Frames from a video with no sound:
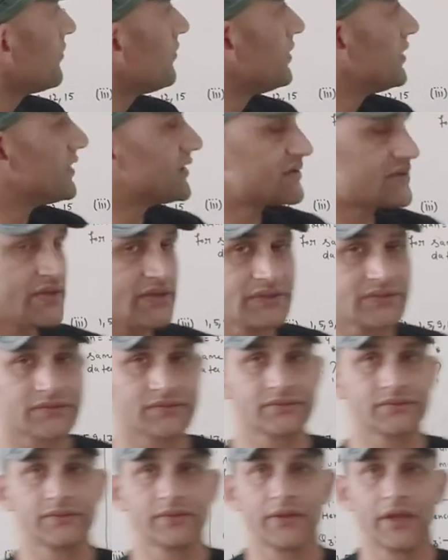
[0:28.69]
we will
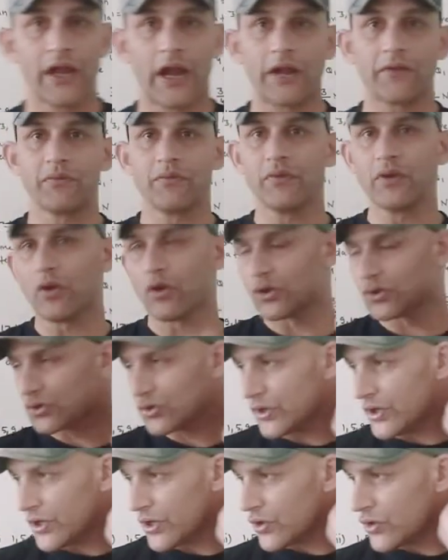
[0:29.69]
discuss. And we will
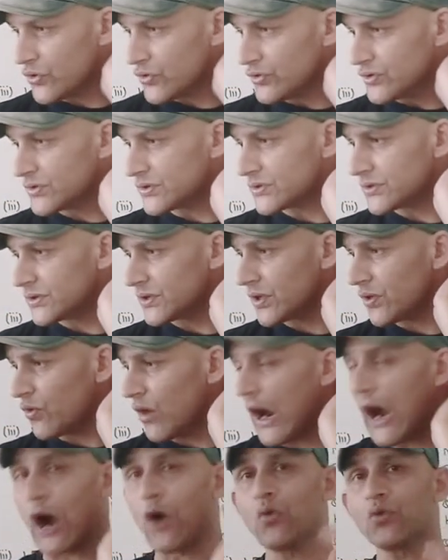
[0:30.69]
also introduce
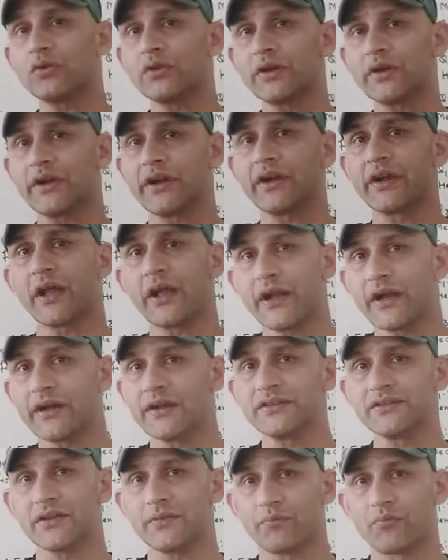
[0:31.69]
how the data
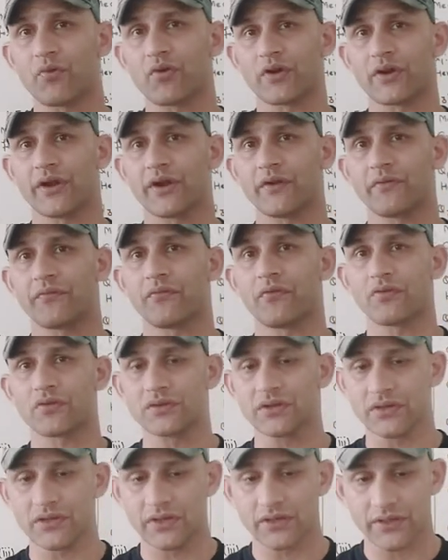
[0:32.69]
it is important for
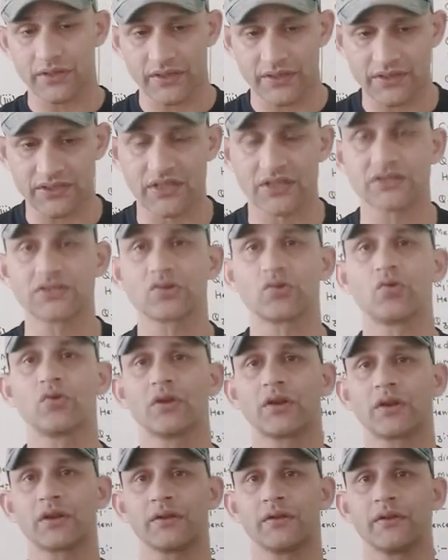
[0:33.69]
the research
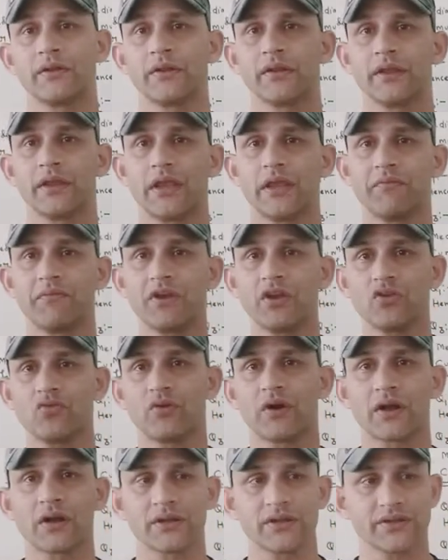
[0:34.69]
holder, even
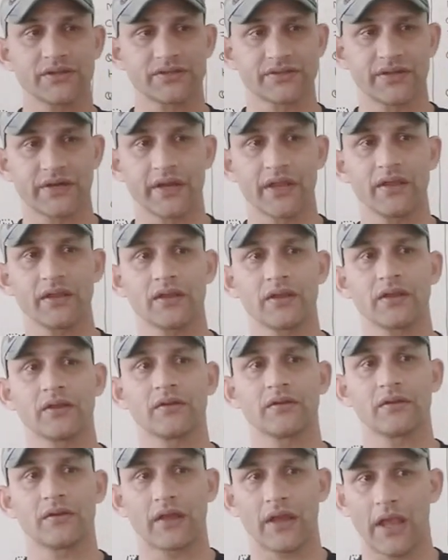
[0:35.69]
you are studying
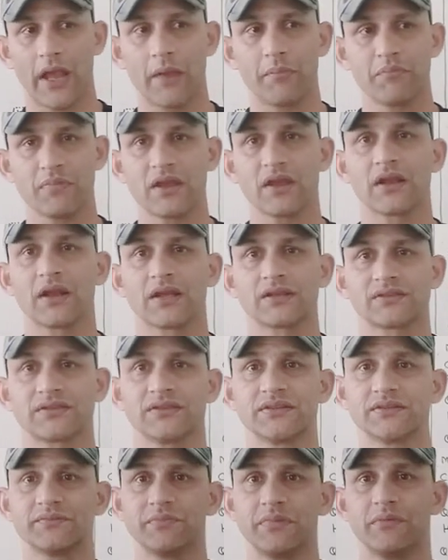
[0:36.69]
in MBA
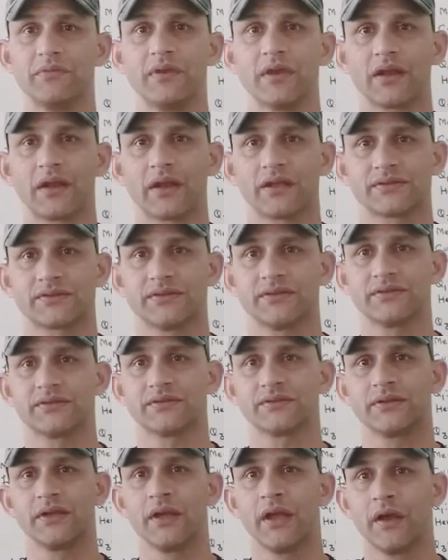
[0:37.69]
classes, BBA
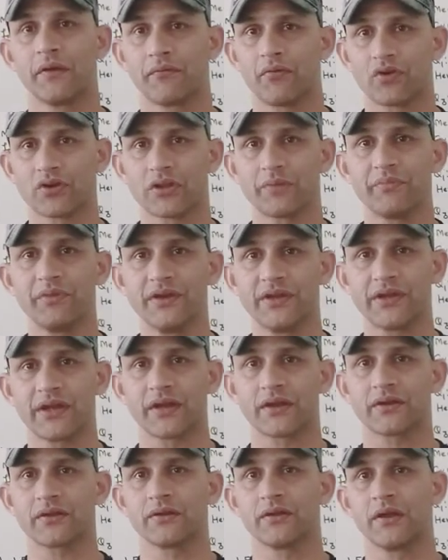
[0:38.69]
classes, for the
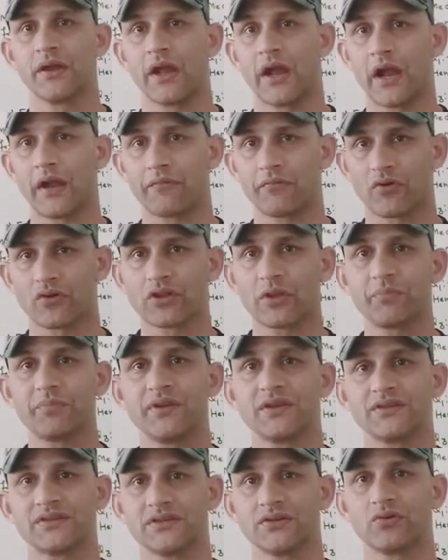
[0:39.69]
B.Tech and for the
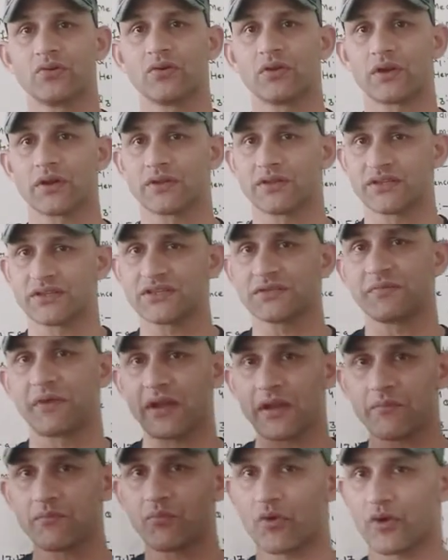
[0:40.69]
PhD holder. This is
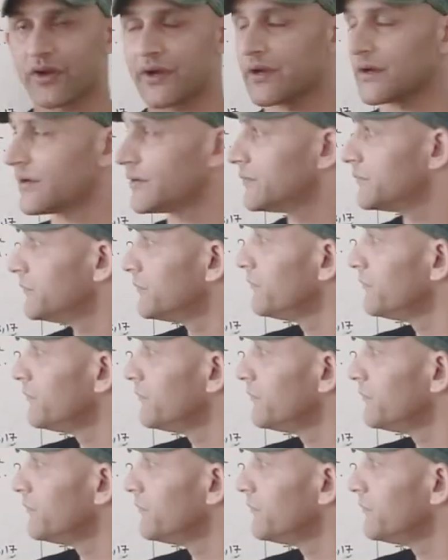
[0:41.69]
very important.